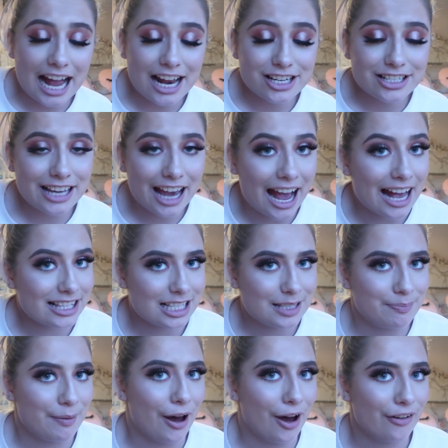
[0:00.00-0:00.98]
actually
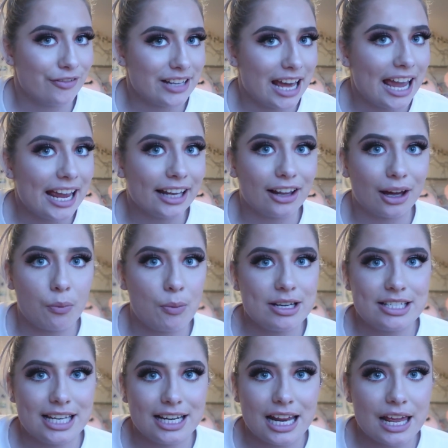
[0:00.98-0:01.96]
Haz's birthday, and like,
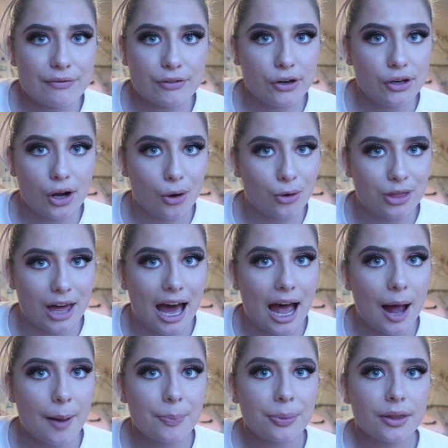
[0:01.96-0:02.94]
we didn't even know
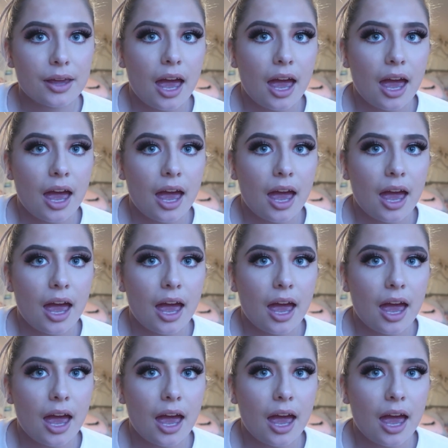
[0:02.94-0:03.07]
that.